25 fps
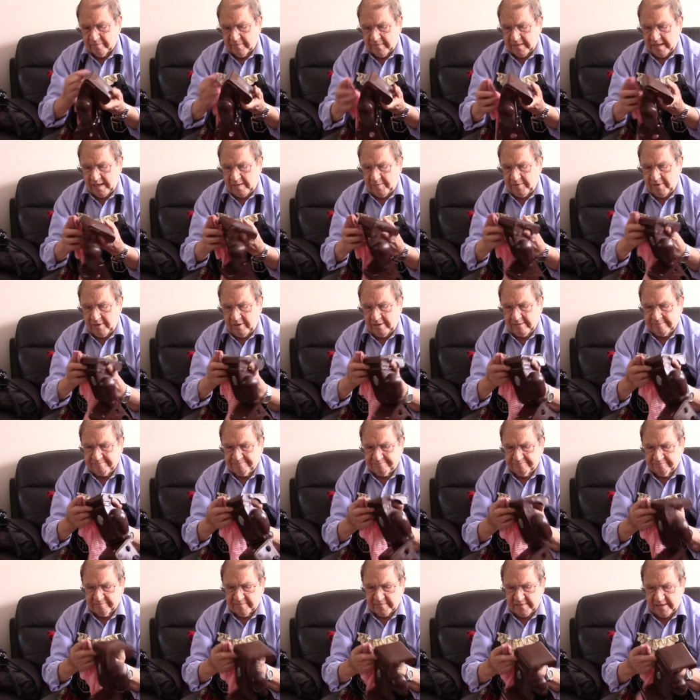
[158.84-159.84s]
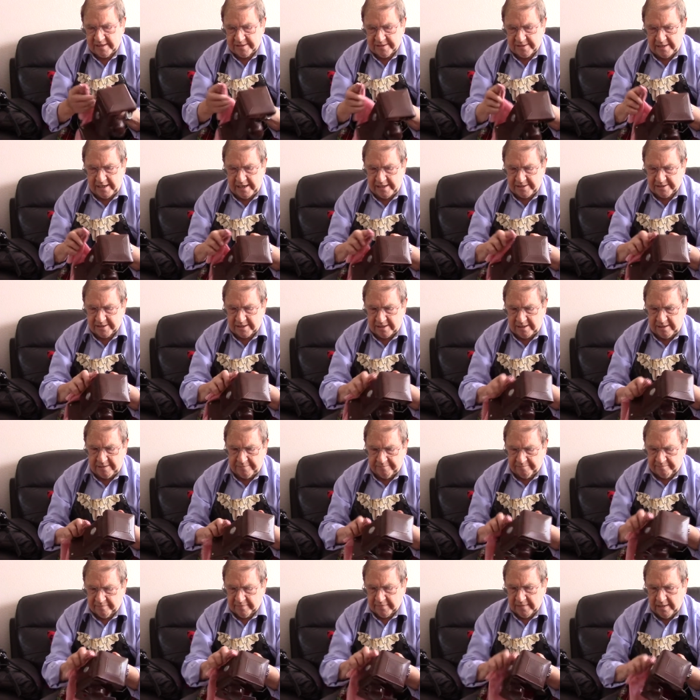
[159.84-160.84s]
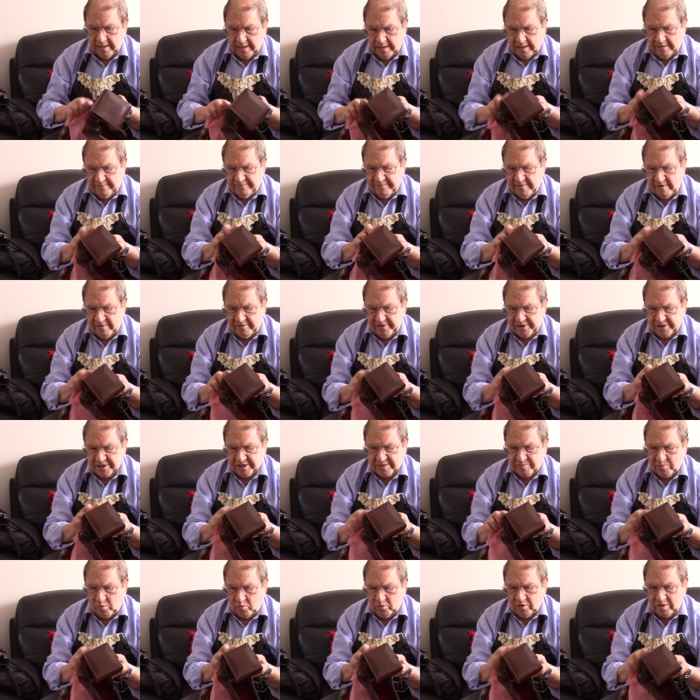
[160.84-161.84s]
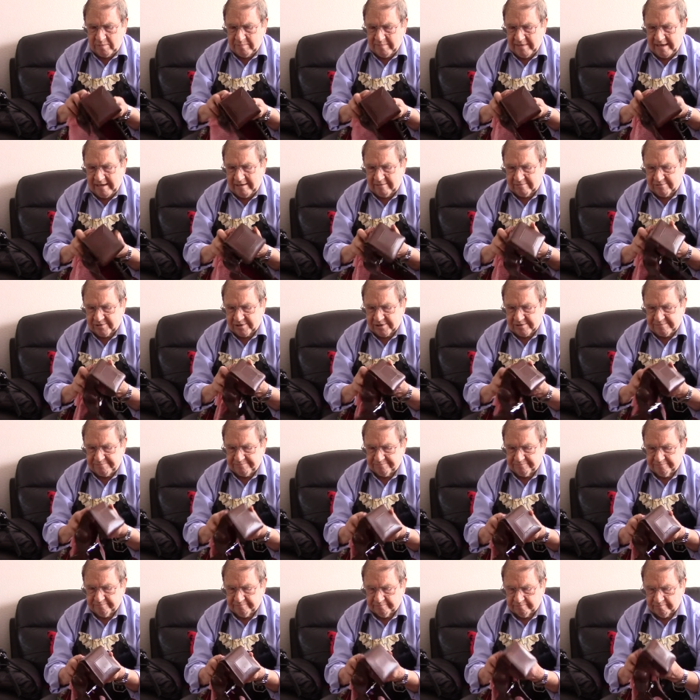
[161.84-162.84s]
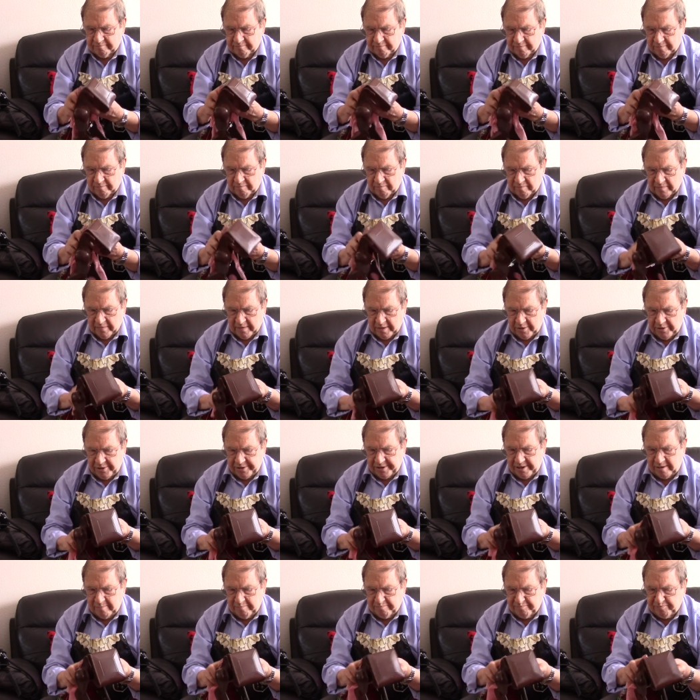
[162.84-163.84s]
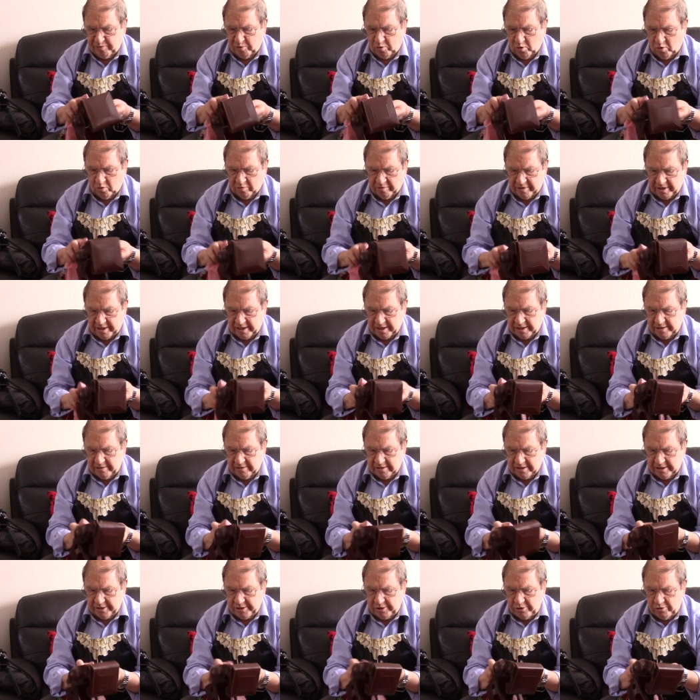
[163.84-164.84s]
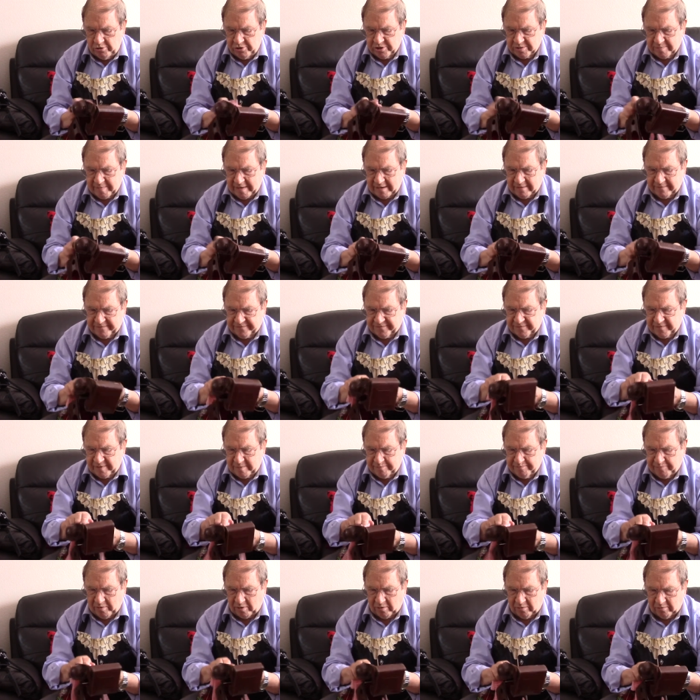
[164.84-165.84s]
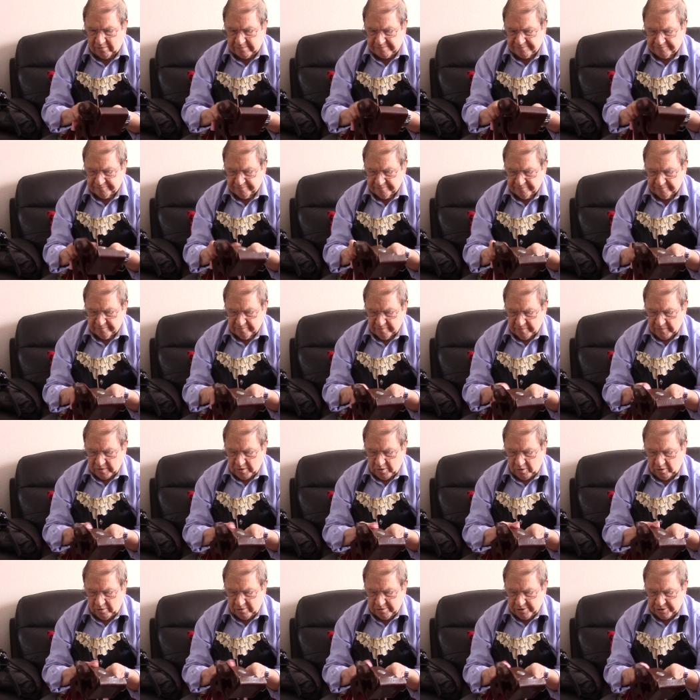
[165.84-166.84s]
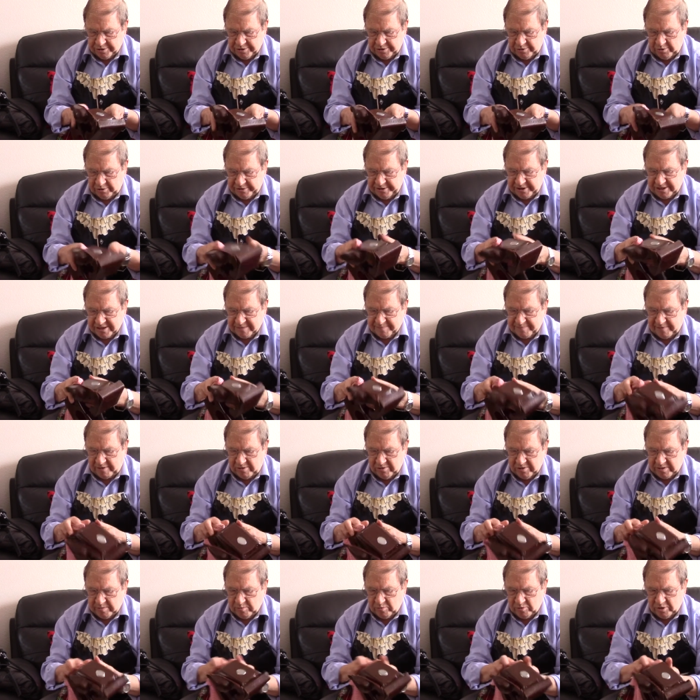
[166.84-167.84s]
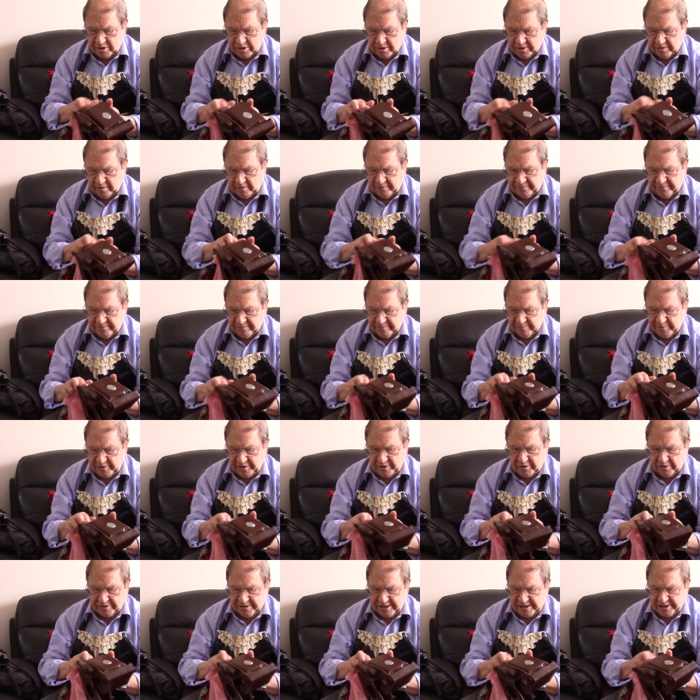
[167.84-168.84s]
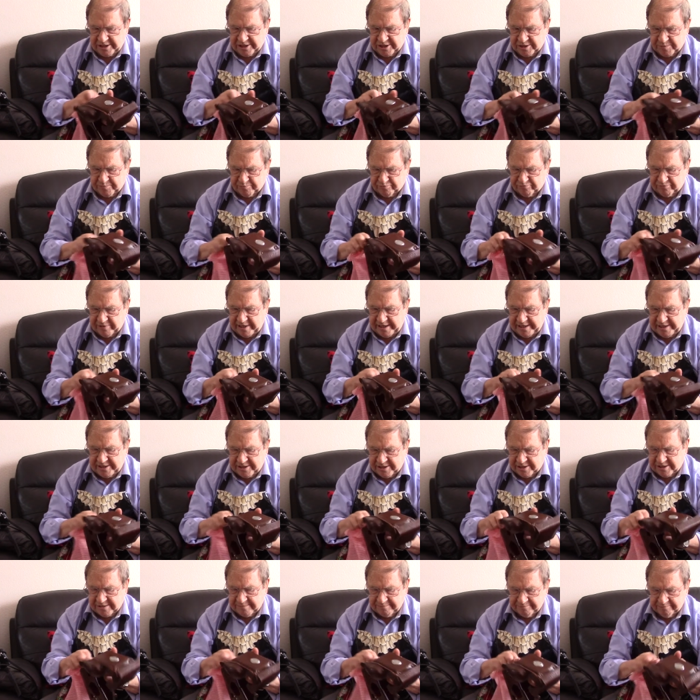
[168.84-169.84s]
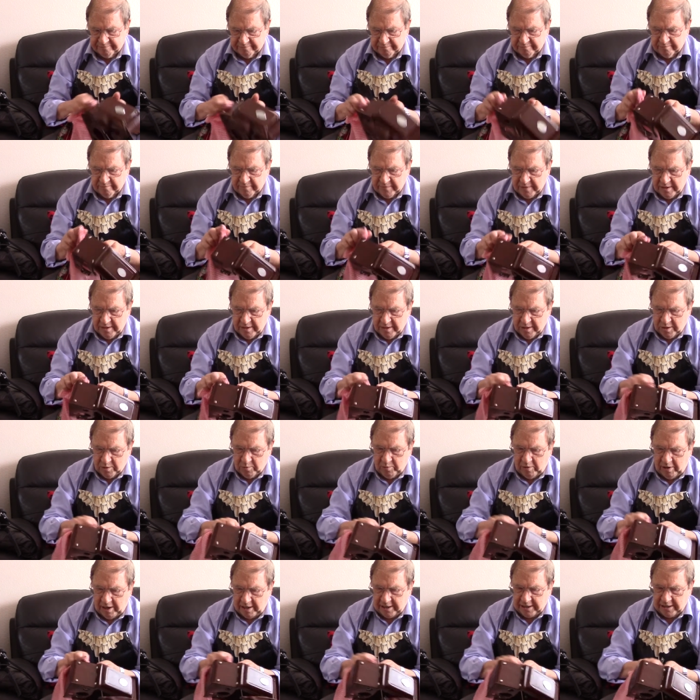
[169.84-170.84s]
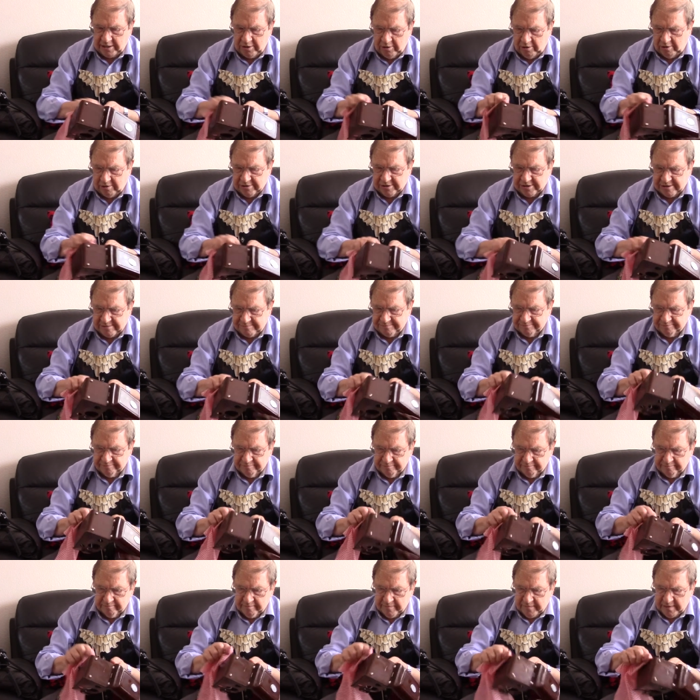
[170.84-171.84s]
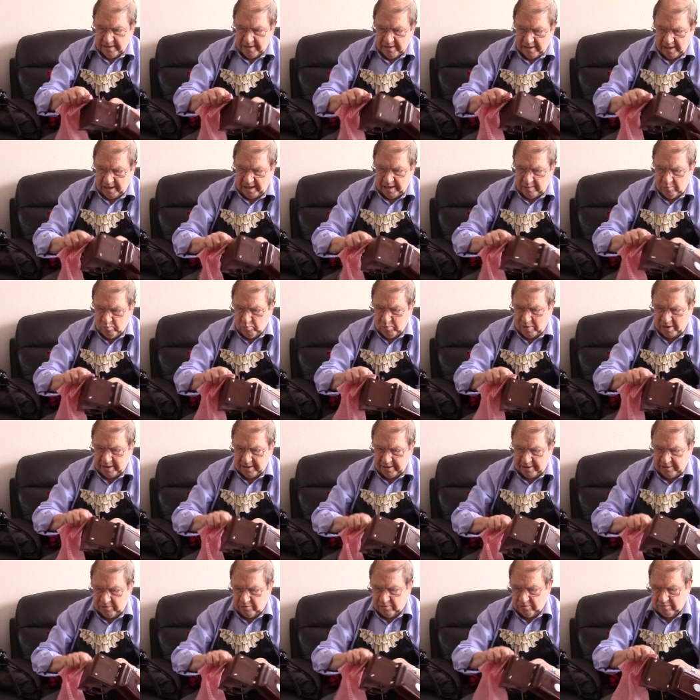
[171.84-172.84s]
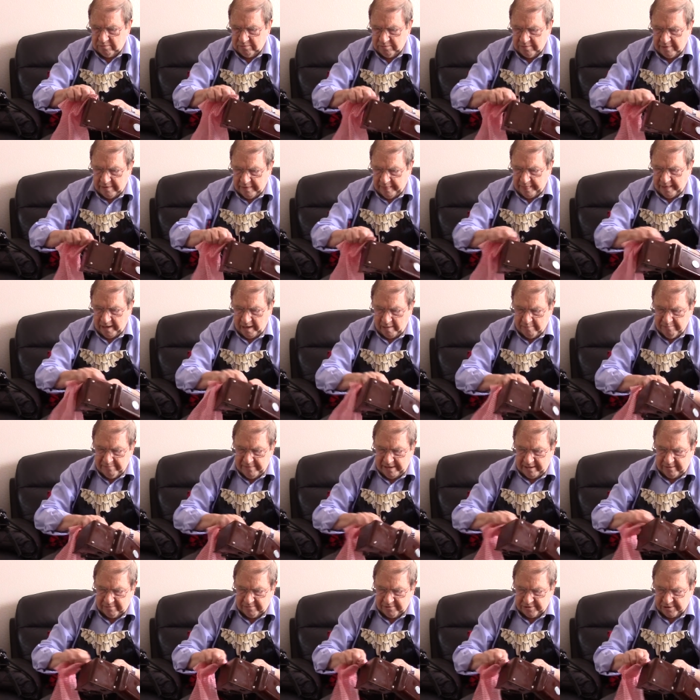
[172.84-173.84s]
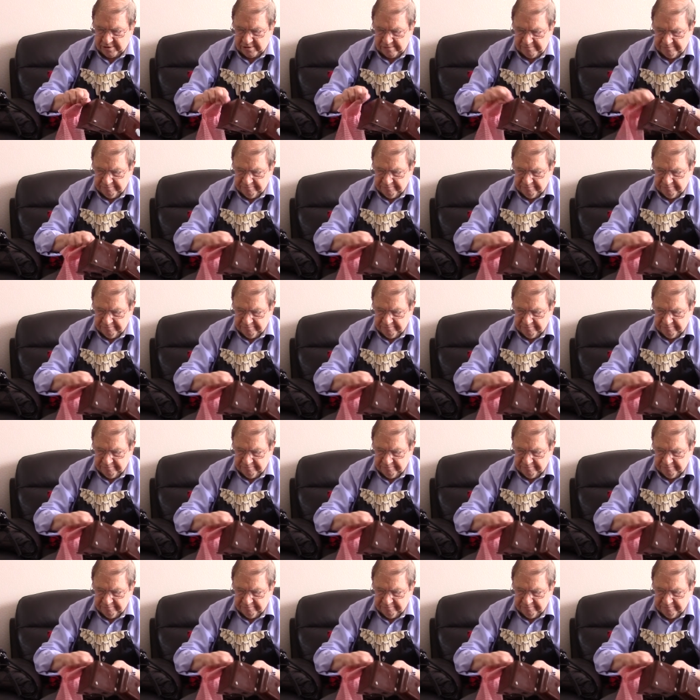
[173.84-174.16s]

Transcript: Here we are. It's a very small amount. You don't pour a huge amount from the bottle onto your disposable cloth because it spreads quite a lot and one little amount